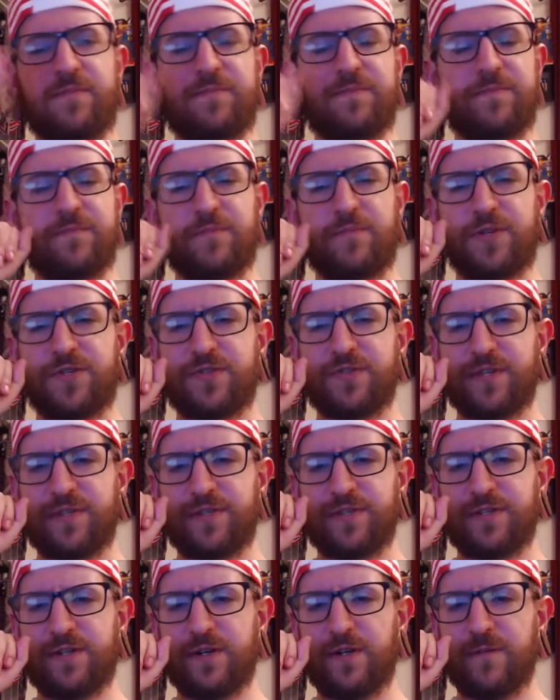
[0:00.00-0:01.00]
butchering the
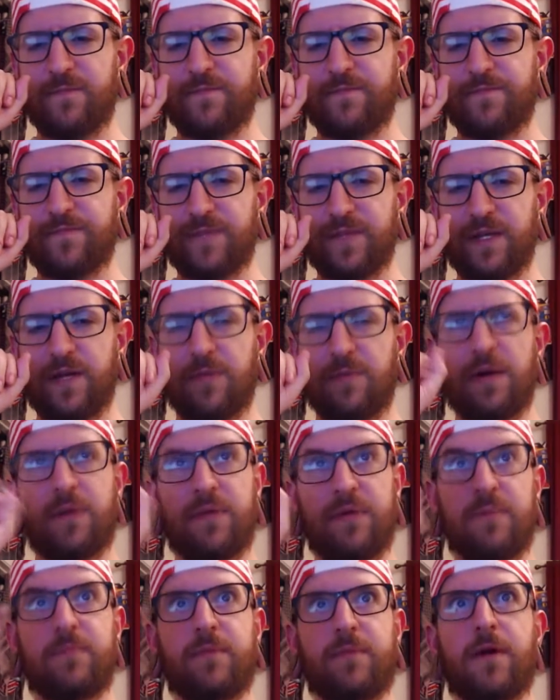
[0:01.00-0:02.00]
term. I'll probably
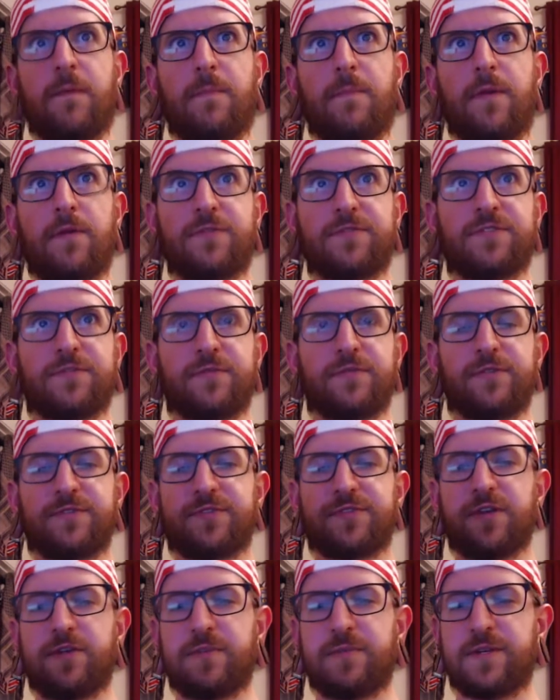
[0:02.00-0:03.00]
post the real
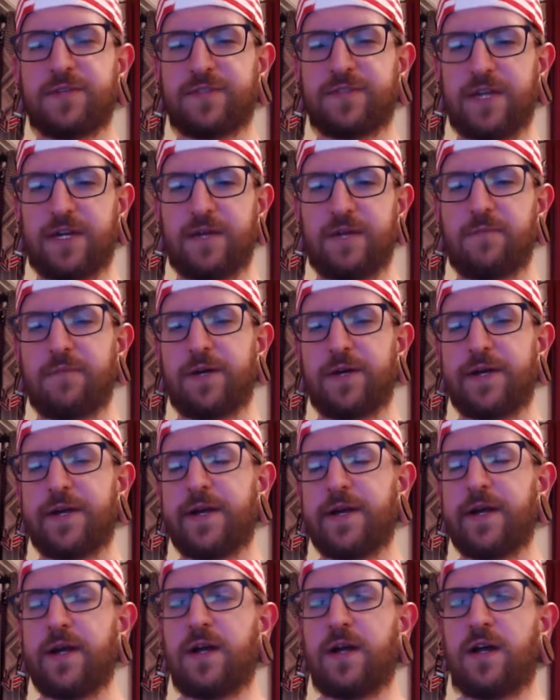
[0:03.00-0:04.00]
term in a second. But
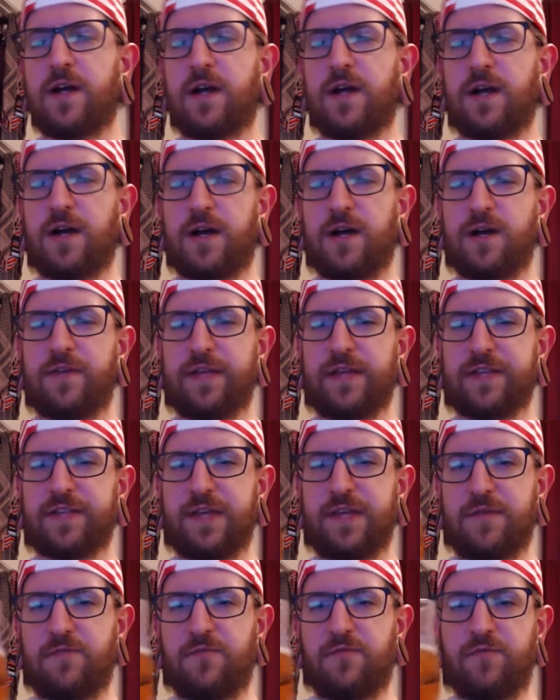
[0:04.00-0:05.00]
like they
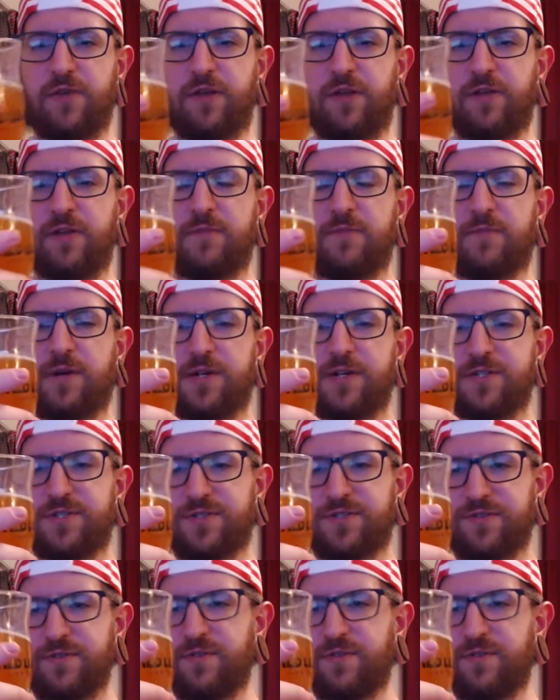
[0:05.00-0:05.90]
really punch through